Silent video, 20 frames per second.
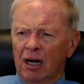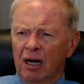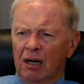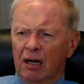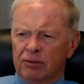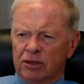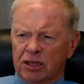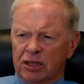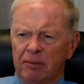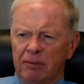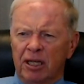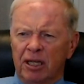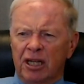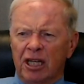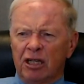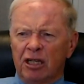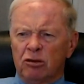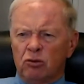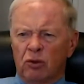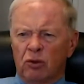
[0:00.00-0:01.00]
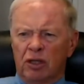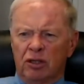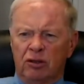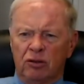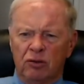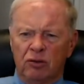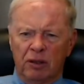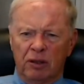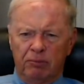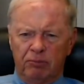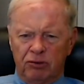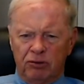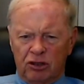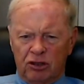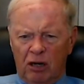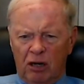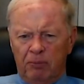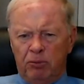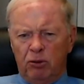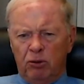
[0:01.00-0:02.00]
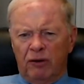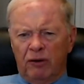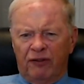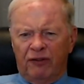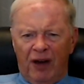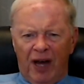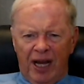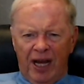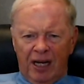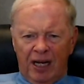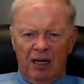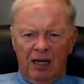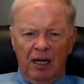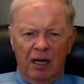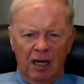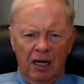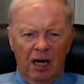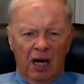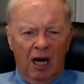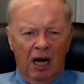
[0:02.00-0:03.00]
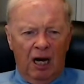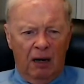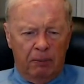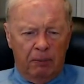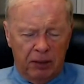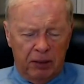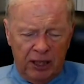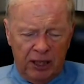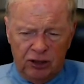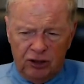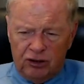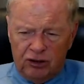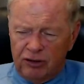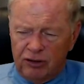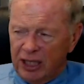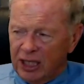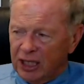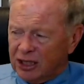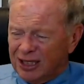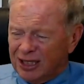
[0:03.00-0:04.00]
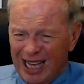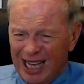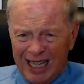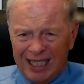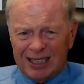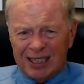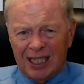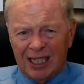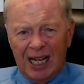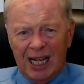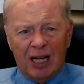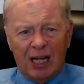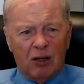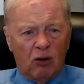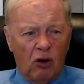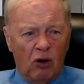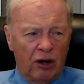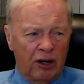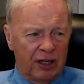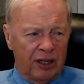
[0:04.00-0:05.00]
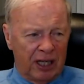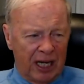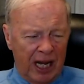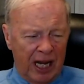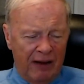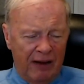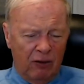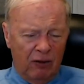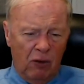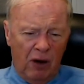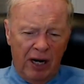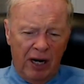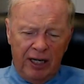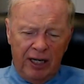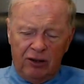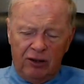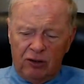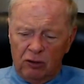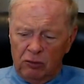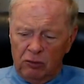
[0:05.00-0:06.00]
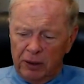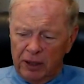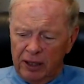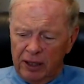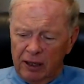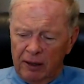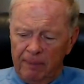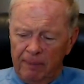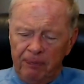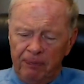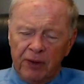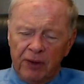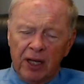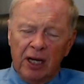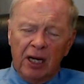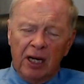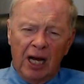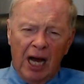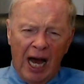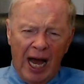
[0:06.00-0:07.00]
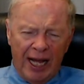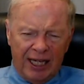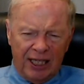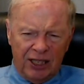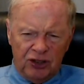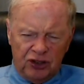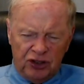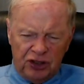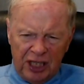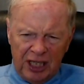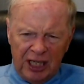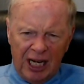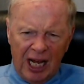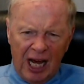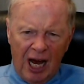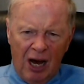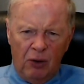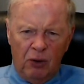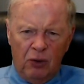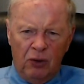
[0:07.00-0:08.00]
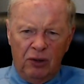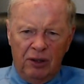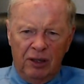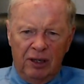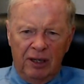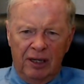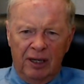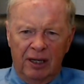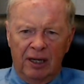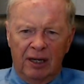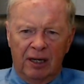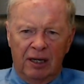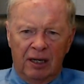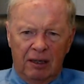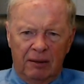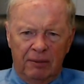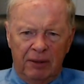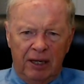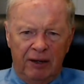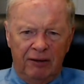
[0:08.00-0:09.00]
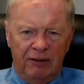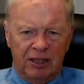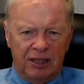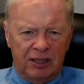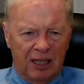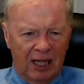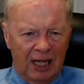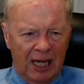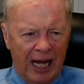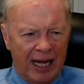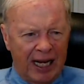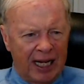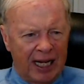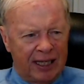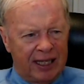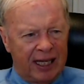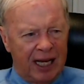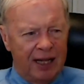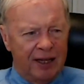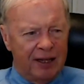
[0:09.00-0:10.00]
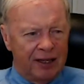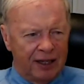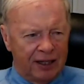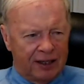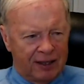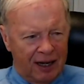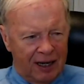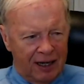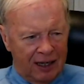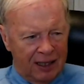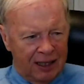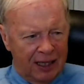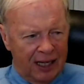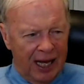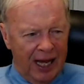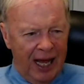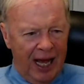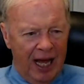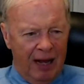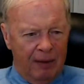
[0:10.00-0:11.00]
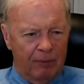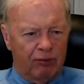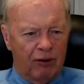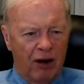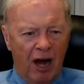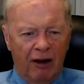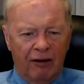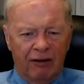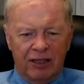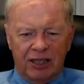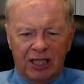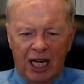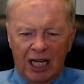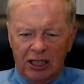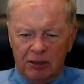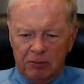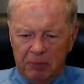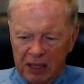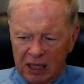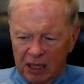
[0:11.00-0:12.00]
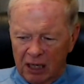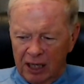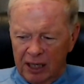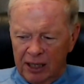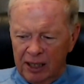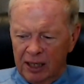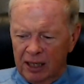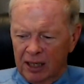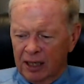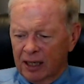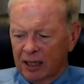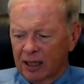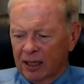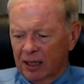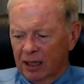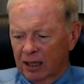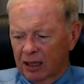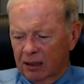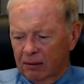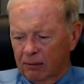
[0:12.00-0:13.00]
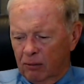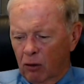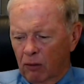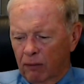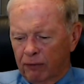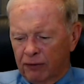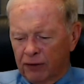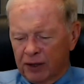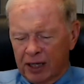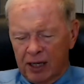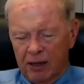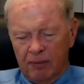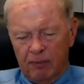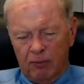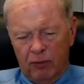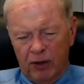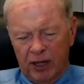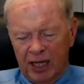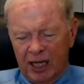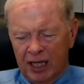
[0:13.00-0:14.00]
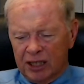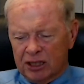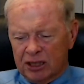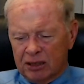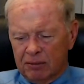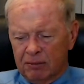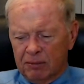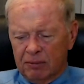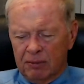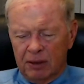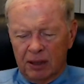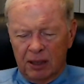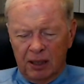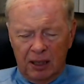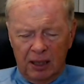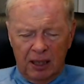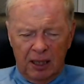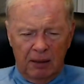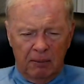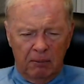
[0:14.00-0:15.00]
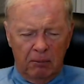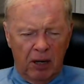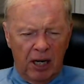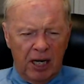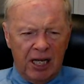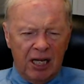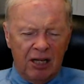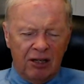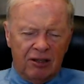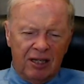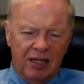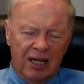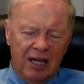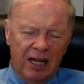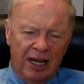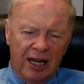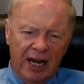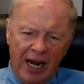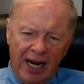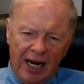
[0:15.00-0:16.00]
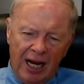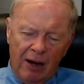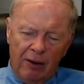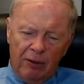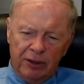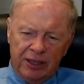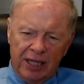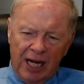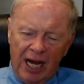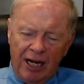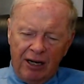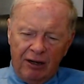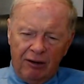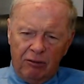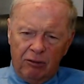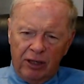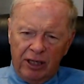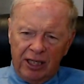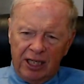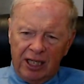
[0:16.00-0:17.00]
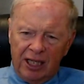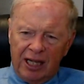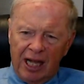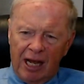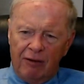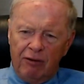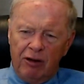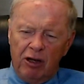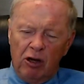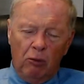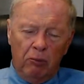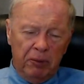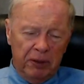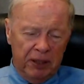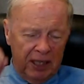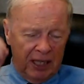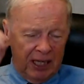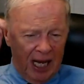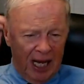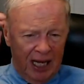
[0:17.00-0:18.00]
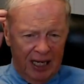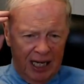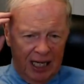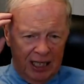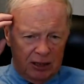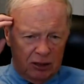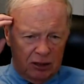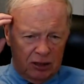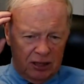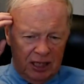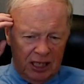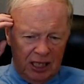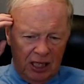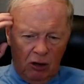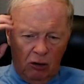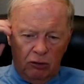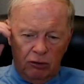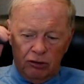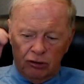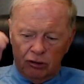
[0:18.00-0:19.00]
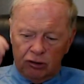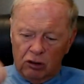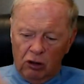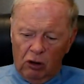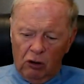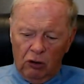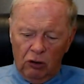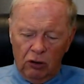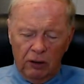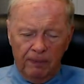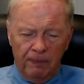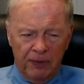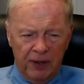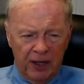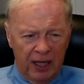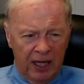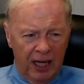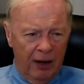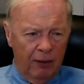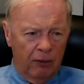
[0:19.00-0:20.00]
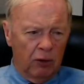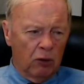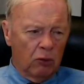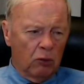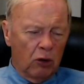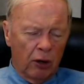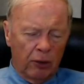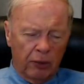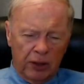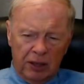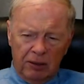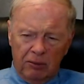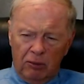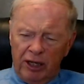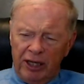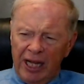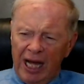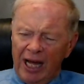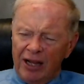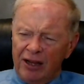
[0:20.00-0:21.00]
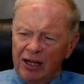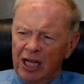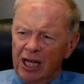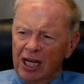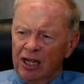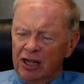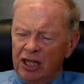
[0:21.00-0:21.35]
Um, some of the things we want to do to start beautifying uh, Pleasant Street. It takes a lot longer than I ever wanted it to, but um, I can see now um, there is a light at the end of the tunnel and progress has begun. Um, hopefully, we can get some money into the Night Owl Diner and get that reopened again. That's the owner's goal and we'll work with them on that.